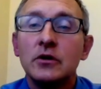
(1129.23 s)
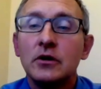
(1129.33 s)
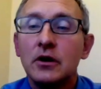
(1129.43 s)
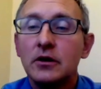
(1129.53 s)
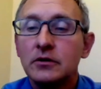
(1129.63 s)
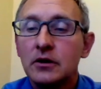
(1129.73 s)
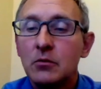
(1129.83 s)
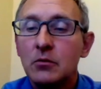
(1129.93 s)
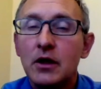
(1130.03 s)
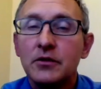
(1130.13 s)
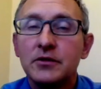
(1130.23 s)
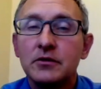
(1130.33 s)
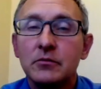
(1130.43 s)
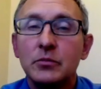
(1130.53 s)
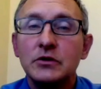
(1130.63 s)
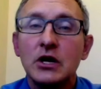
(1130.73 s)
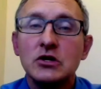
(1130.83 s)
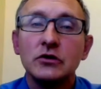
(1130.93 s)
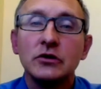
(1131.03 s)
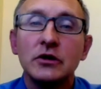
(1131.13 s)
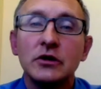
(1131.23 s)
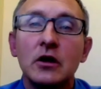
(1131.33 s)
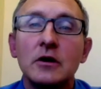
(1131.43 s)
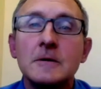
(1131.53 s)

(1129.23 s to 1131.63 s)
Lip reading: a month potentially.